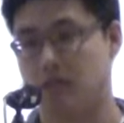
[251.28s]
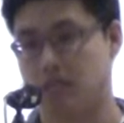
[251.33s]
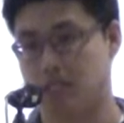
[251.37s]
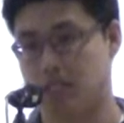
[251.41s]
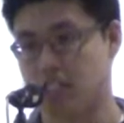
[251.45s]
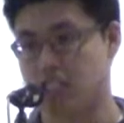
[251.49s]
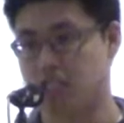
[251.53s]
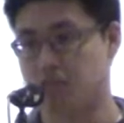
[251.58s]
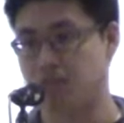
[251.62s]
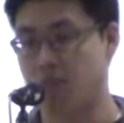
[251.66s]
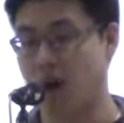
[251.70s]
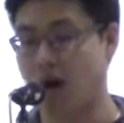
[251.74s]
And
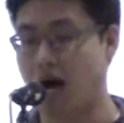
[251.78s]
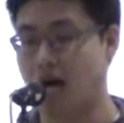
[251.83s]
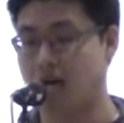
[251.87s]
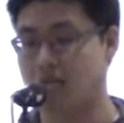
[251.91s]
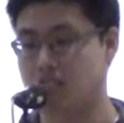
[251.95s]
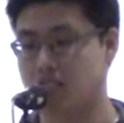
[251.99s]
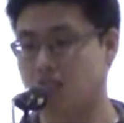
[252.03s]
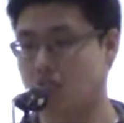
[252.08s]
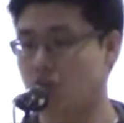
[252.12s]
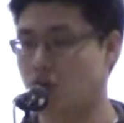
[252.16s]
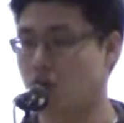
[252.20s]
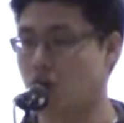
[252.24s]

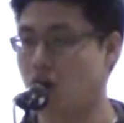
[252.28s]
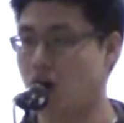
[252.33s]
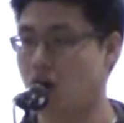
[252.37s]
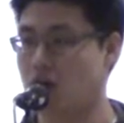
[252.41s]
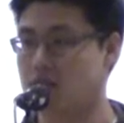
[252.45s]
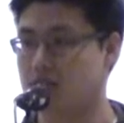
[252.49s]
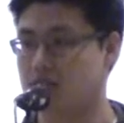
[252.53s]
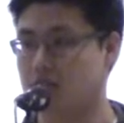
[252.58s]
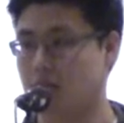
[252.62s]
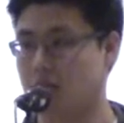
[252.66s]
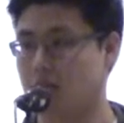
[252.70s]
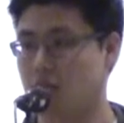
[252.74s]
despise the
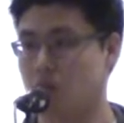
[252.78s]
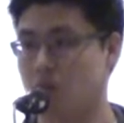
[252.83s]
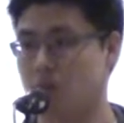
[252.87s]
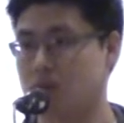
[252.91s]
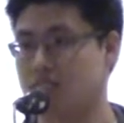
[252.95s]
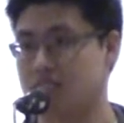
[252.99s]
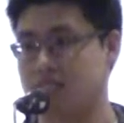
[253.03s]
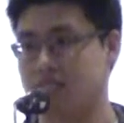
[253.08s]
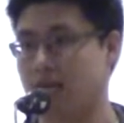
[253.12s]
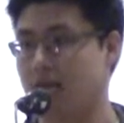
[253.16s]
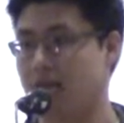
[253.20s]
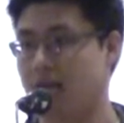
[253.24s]
cross that he
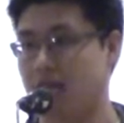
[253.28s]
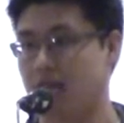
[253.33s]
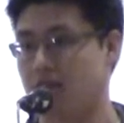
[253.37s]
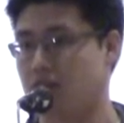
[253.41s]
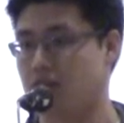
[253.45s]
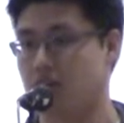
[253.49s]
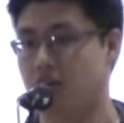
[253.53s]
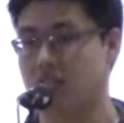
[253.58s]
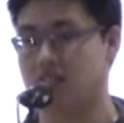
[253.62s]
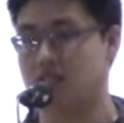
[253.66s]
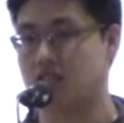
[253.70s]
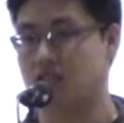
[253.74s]
was slain
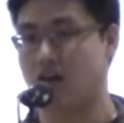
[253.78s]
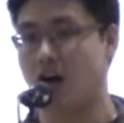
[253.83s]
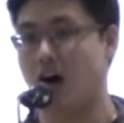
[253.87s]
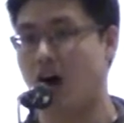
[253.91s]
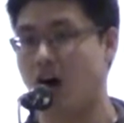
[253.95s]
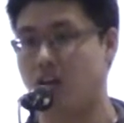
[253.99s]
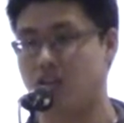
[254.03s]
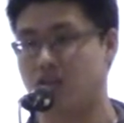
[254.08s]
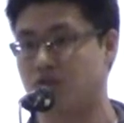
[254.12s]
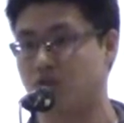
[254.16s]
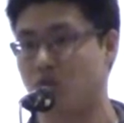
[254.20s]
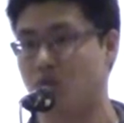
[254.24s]
and thus the
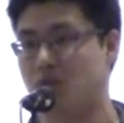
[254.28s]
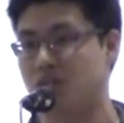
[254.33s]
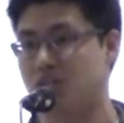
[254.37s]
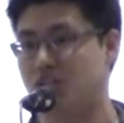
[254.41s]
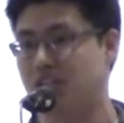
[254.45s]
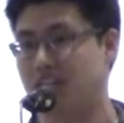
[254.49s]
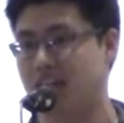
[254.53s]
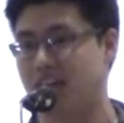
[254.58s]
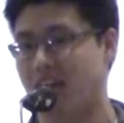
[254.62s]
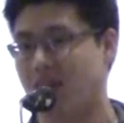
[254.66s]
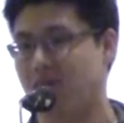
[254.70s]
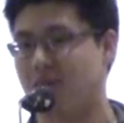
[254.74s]
cause for which
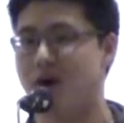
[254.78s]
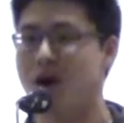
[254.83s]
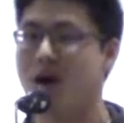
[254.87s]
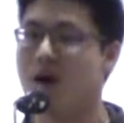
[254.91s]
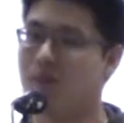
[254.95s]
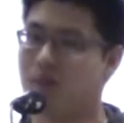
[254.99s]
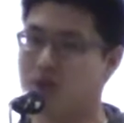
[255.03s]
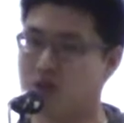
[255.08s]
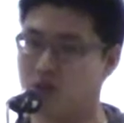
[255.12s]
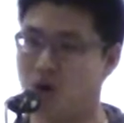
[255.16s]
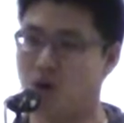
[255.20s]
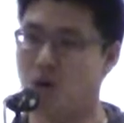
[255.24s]
he came.
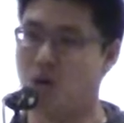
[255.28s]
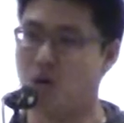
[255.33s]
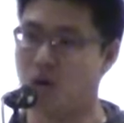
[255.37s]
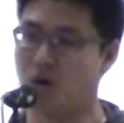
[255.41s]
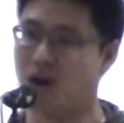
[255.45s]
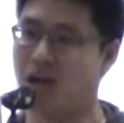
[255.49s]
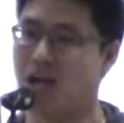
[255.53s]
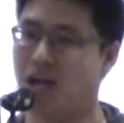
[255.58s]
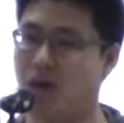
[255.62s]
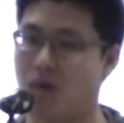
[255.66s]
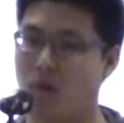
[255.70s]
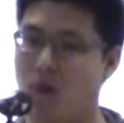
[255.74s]
But don't
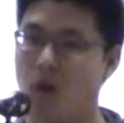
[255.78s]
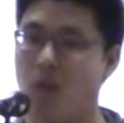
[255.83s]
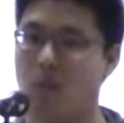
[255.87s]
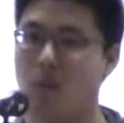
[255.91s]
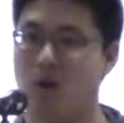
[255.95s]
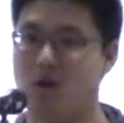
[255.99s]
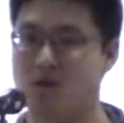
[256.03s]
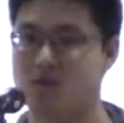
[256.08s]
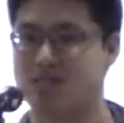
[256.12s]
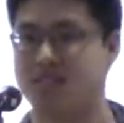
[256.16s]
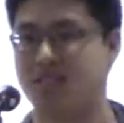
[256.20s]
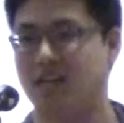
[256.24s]
worry, I'm
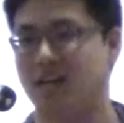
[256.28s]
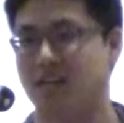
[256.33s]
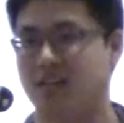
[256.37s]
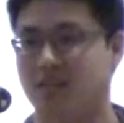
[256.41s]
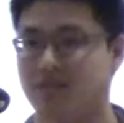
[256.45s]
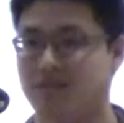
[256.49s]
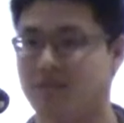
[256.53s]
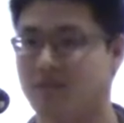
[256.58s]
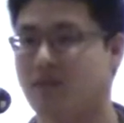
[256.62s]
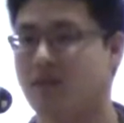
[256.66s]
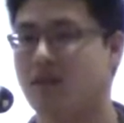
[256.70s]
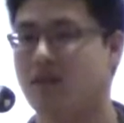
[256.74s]
almost done.
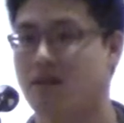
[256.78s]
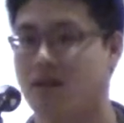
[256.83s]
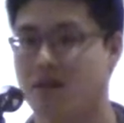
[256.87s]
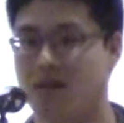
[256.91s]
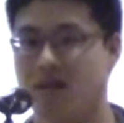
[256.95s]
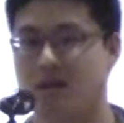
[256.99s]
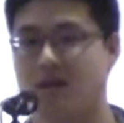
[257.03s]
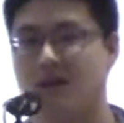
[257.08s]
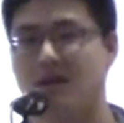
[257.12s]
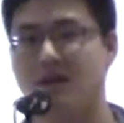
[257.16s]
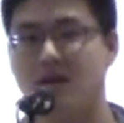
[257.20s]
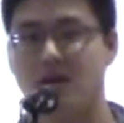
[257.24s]

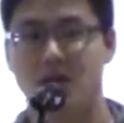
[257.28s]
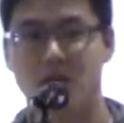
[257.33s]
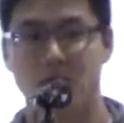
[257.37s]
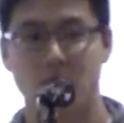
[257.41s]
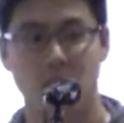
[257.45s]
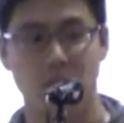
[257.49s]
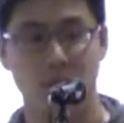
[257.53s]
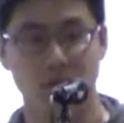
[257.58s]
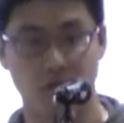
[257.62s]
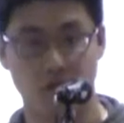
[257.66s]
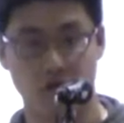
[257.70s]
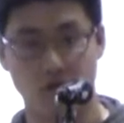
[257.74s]

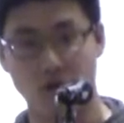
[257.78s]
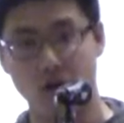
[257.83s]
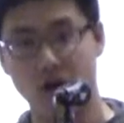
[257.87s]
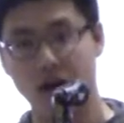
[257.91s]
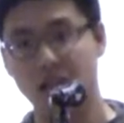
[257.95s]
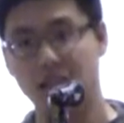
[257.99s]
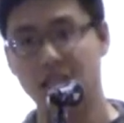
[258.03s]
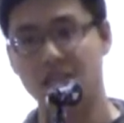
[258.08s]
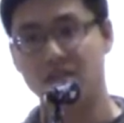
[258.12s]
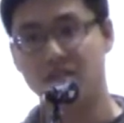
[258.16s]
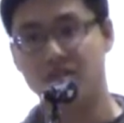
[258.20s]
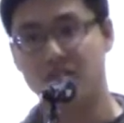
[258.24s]
But before
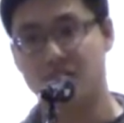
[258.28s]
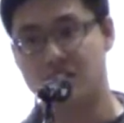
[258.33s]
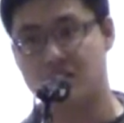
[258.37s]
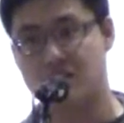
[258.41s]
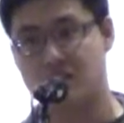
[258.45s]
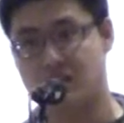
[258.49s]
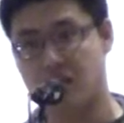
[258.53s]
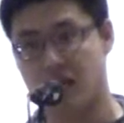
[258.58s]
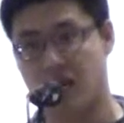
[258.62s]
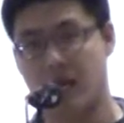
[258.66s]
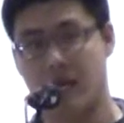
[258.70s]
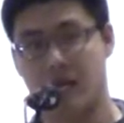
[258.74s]
I leave this
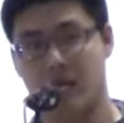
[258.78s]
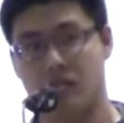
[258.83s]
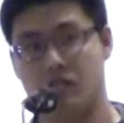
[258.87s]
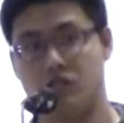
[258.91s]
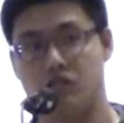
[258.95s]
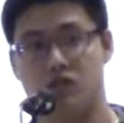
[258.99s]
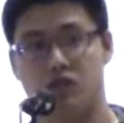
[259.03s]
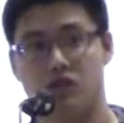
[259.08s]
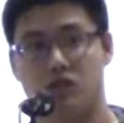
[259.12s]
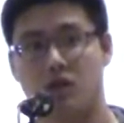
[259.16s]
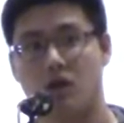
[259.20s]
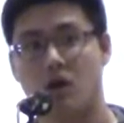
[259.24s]

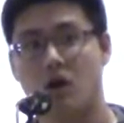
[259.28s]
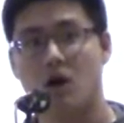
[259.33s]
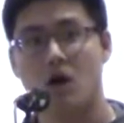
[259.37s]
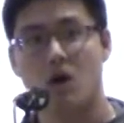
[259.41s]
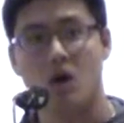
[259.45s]
stage,